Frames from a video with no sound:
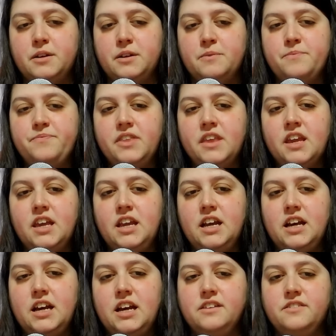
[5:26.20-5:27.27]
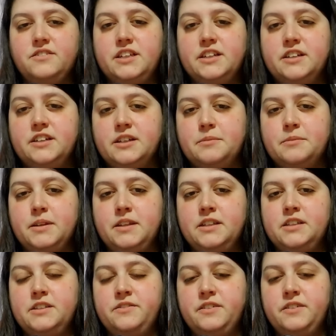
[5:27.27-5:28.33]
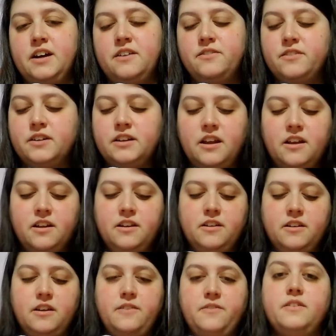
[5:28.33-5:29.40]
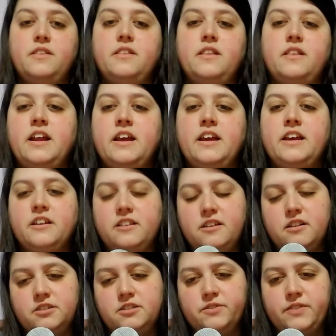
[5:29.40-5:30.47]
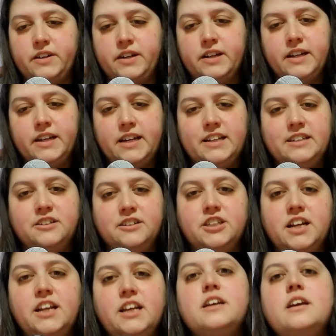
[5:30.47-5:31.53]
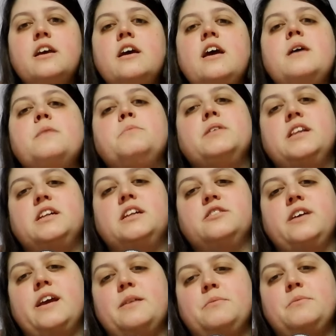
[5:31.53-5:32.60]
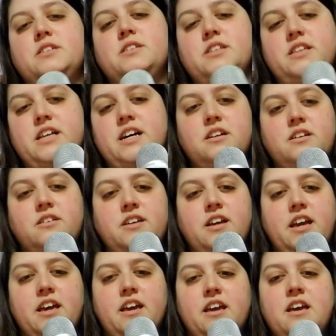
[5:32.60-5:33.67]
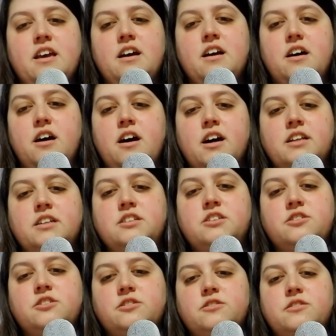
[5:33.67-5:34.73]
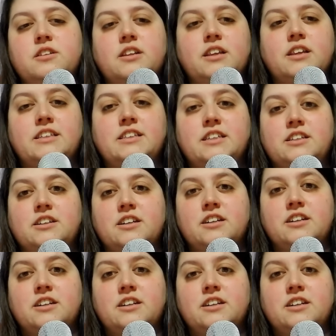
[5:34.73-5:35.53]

I'd love to hear your opinions if you have one. And I hear they're also very energetic, but that's okay. I'm used to that. Okay, on to the lazy dogs now.